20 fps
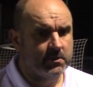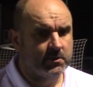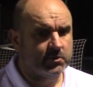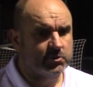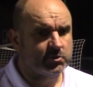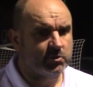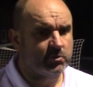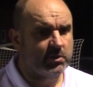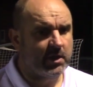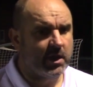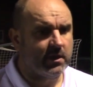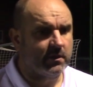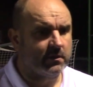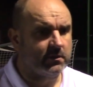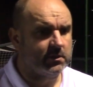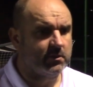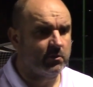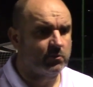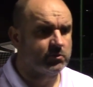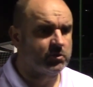So yeah,
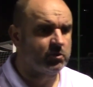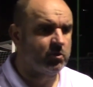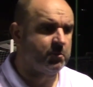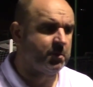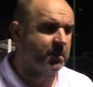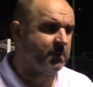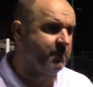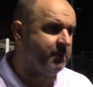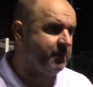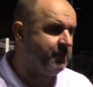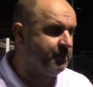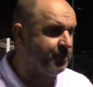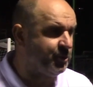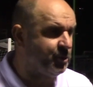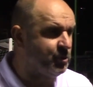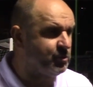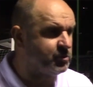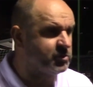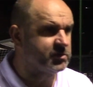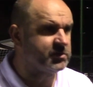there's a couple of
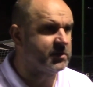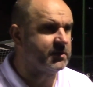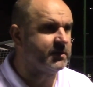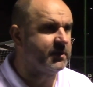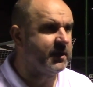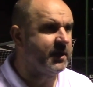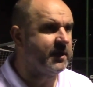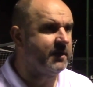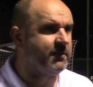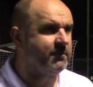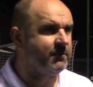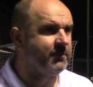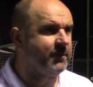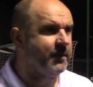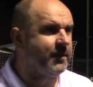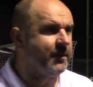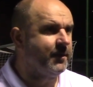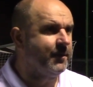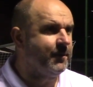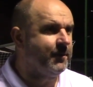bruises in there and
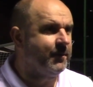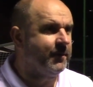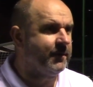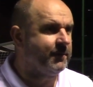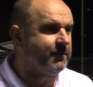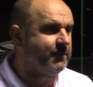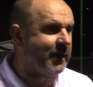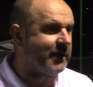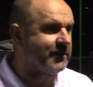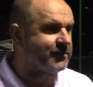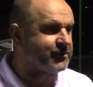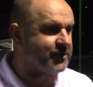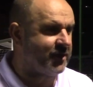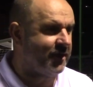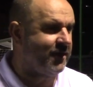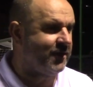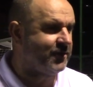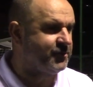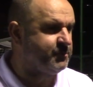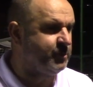battle
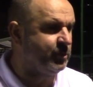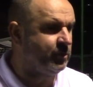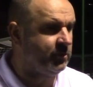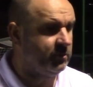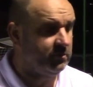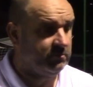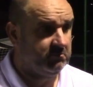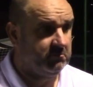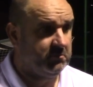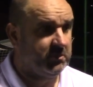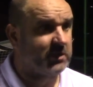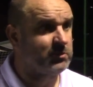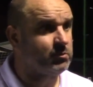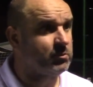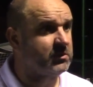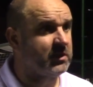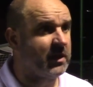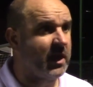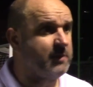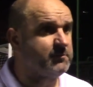scars, but that's what
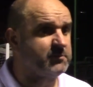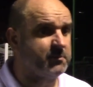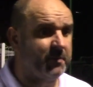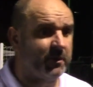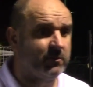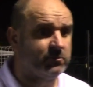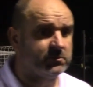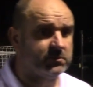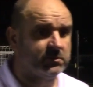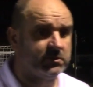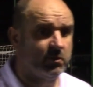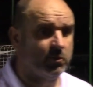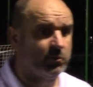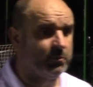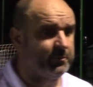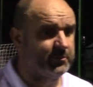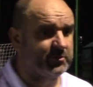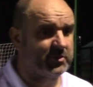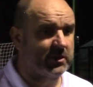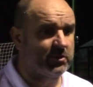the game's about.
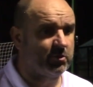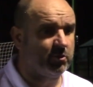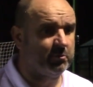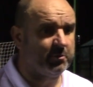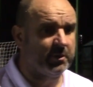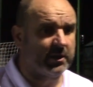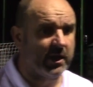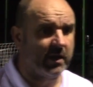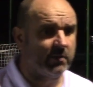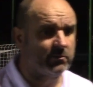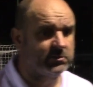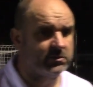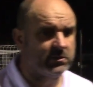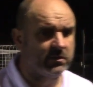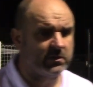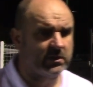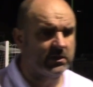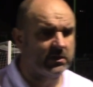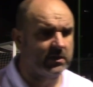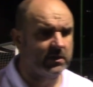Stand up and be counted. I
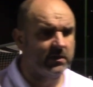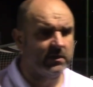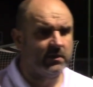think